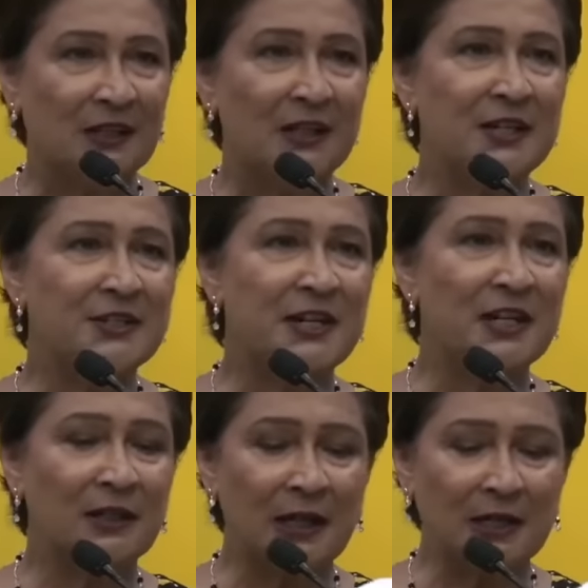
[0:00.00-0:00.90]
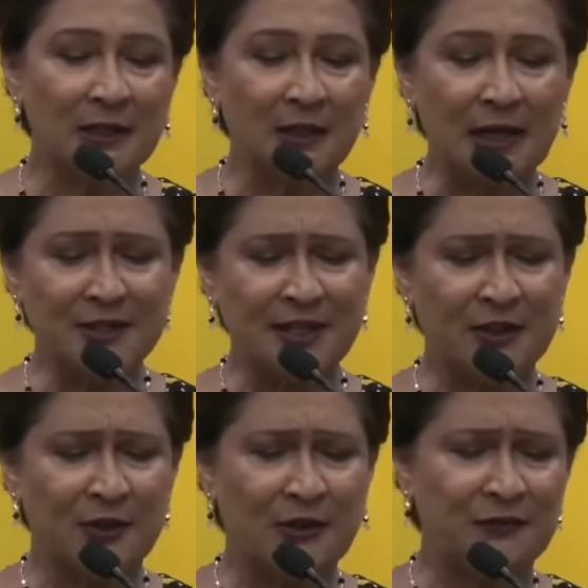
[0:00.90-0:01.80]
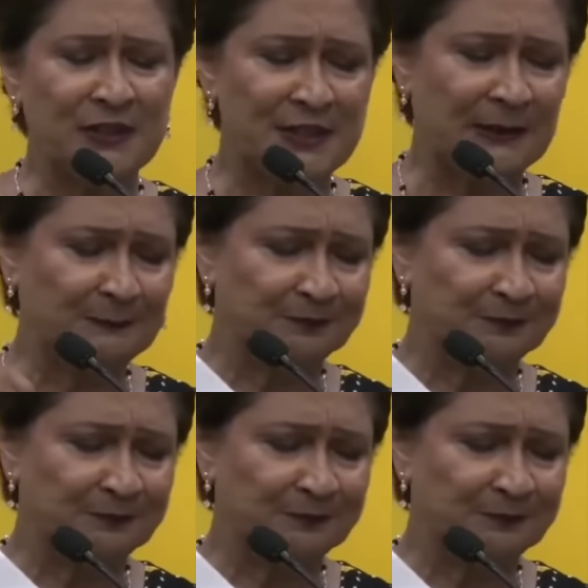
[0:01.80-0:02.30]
And they're saying, look, let's get rid of this.